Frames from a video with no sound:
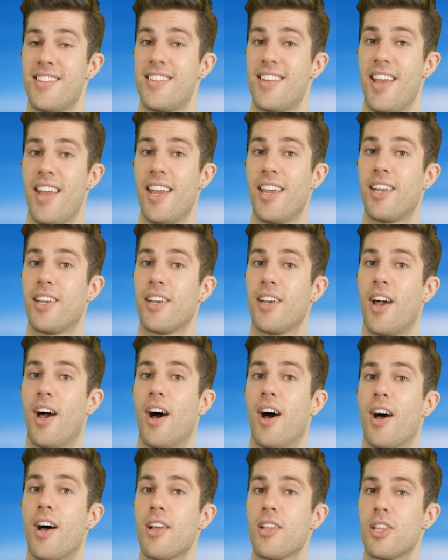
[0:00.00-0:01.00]
Take
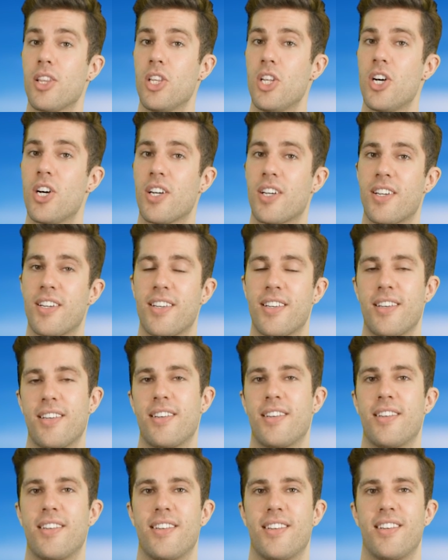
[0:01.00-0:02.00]
a look.
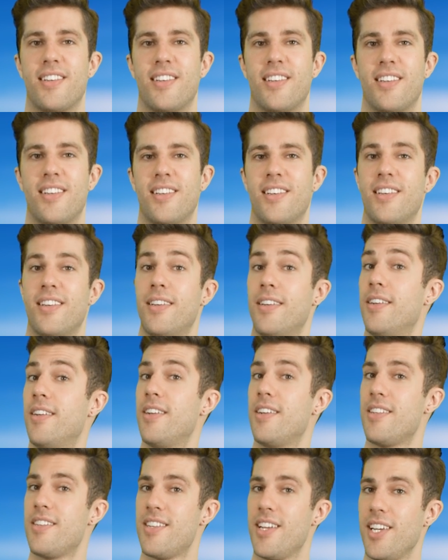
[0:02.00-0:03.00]

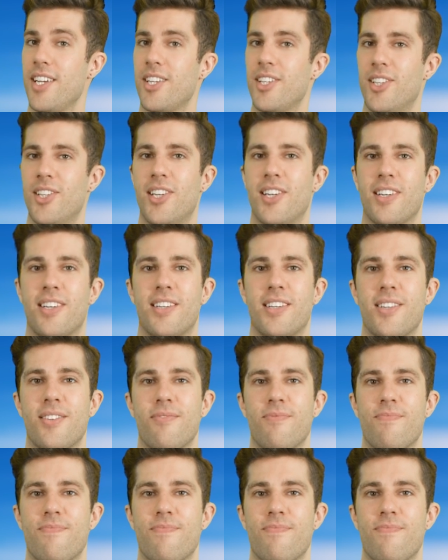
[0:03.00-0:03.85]
Take a look.